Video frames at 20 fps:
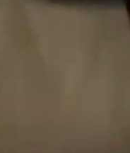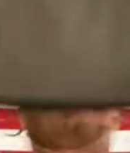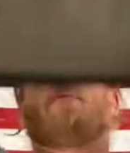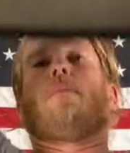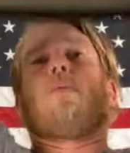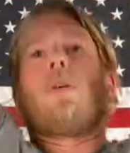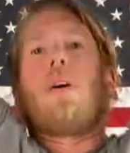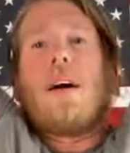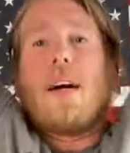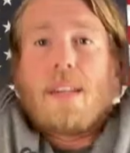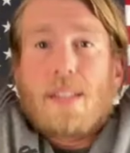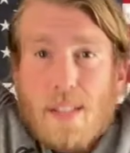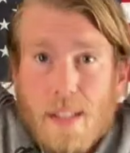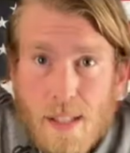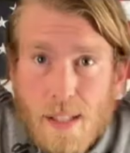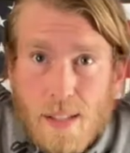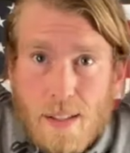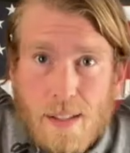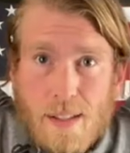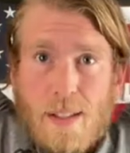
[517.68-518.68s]

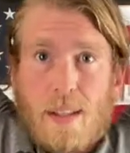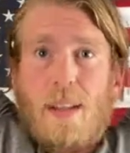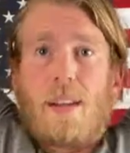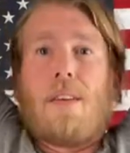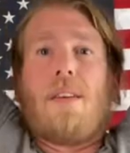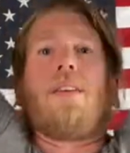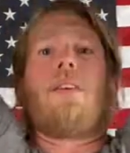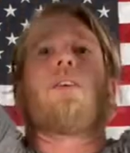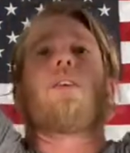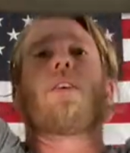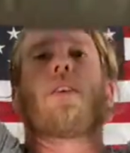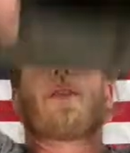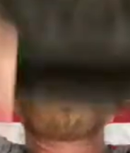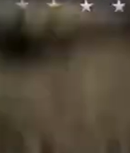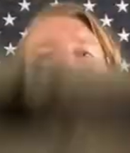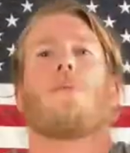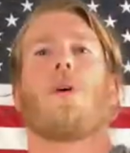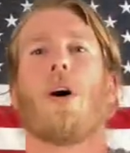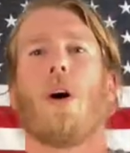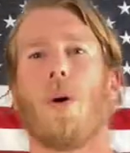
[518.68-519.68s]
presses, you can
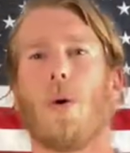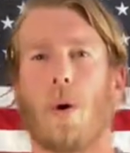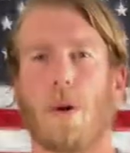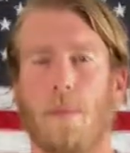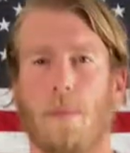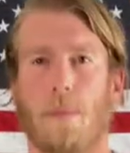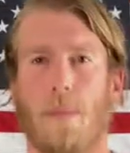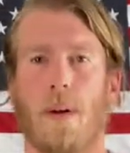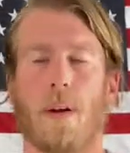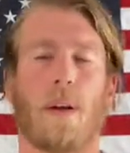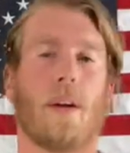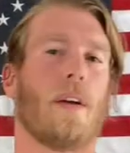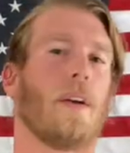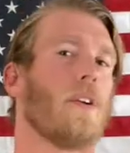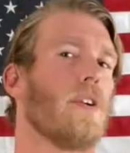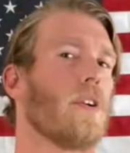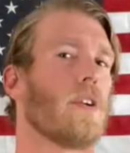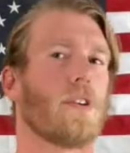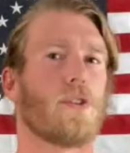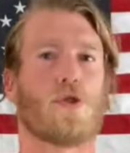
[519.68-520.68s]
throw them,
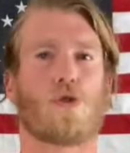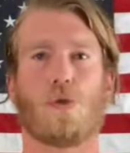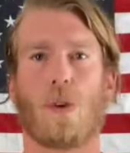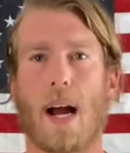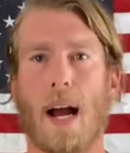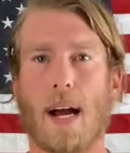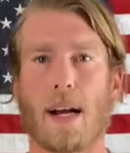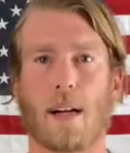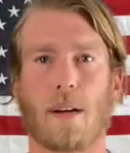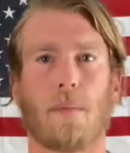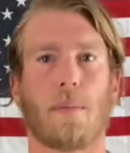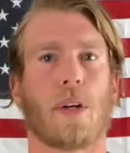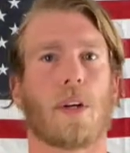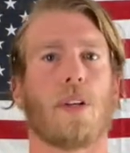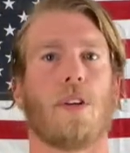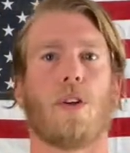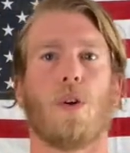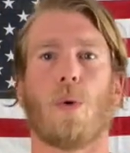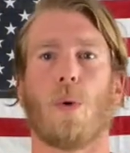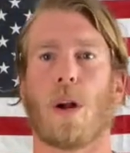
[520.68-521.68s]
you can drag them, you
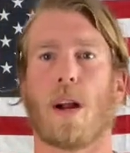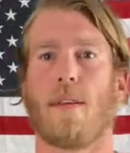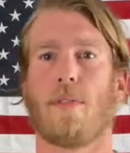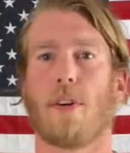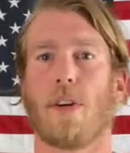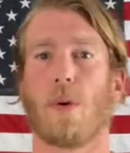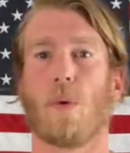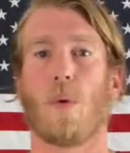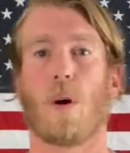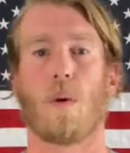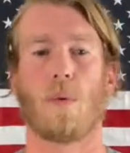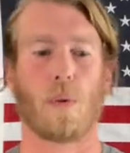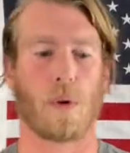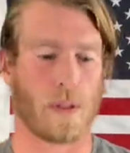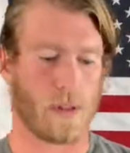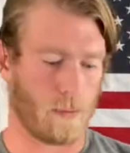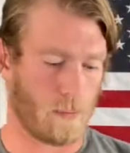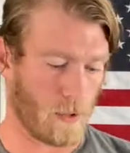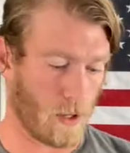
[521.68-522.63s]
can do whatever you want with them.